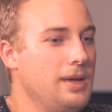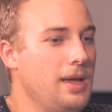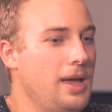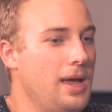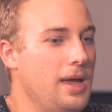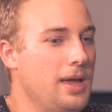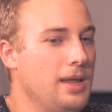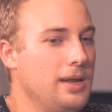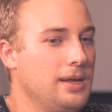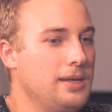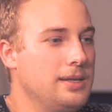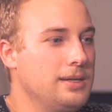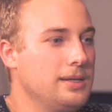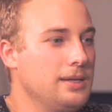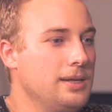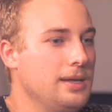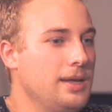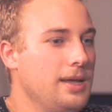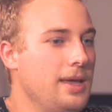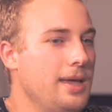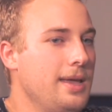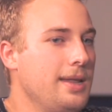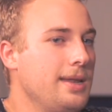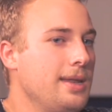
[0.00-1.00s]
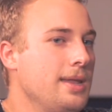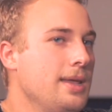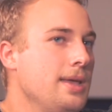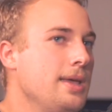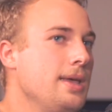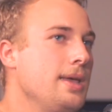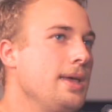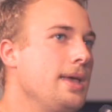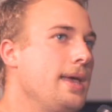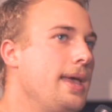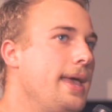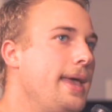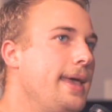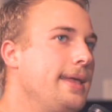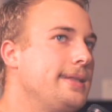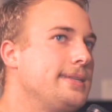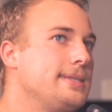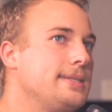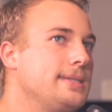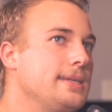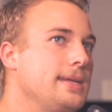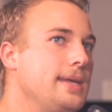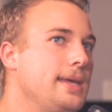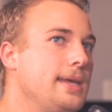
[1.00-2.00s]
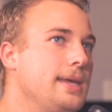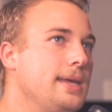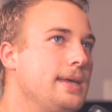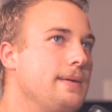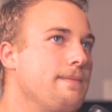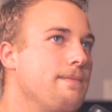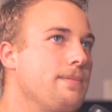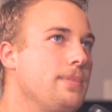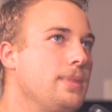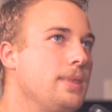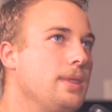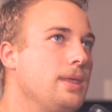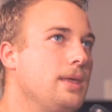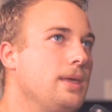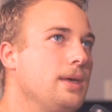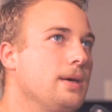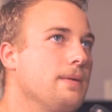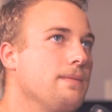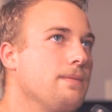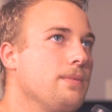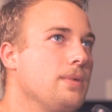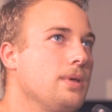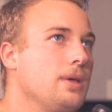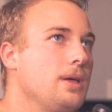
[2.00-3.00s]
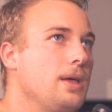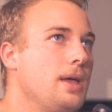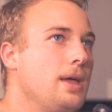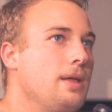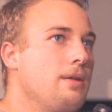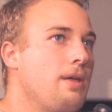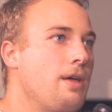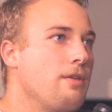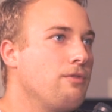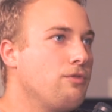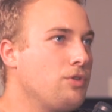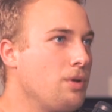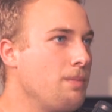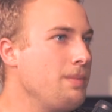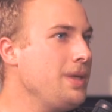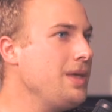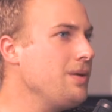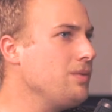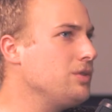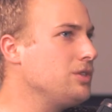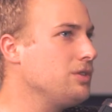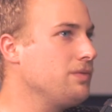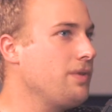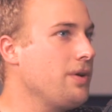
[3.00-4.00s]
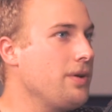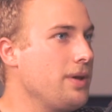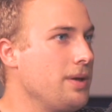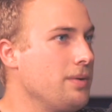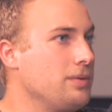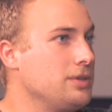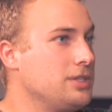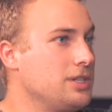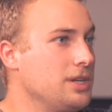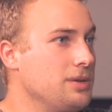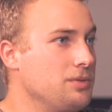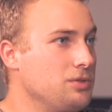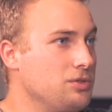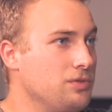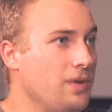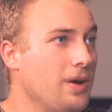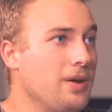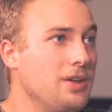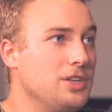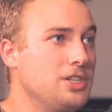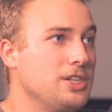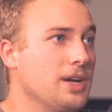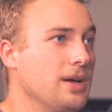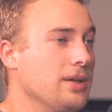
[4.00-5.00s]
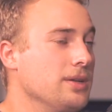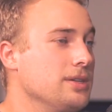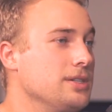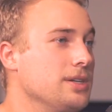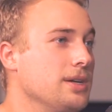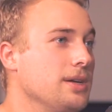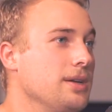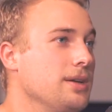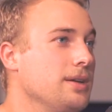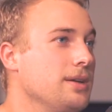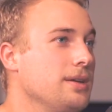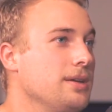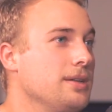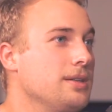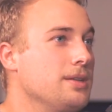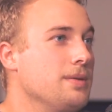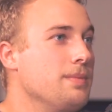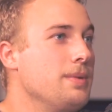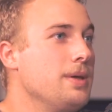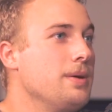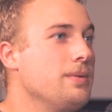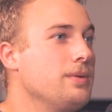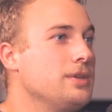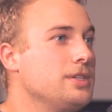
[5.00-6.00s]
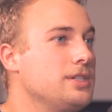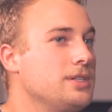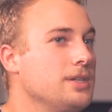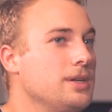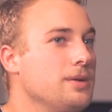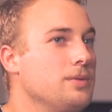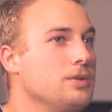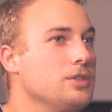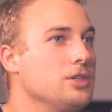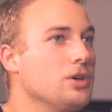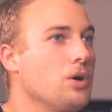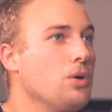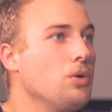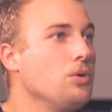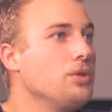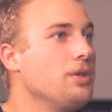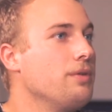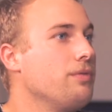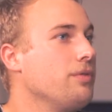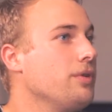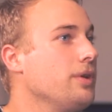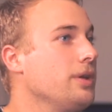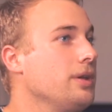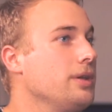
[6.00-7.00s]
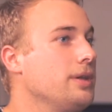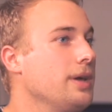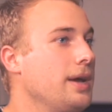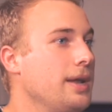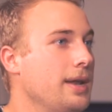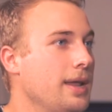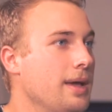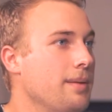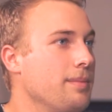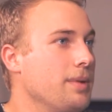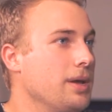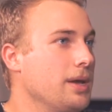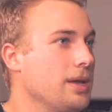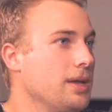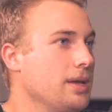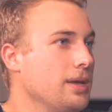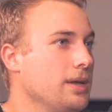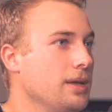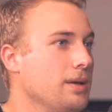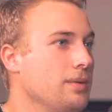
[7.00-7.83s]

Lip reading: And it's to me it was very challenging. To me it was a whole different dynamic.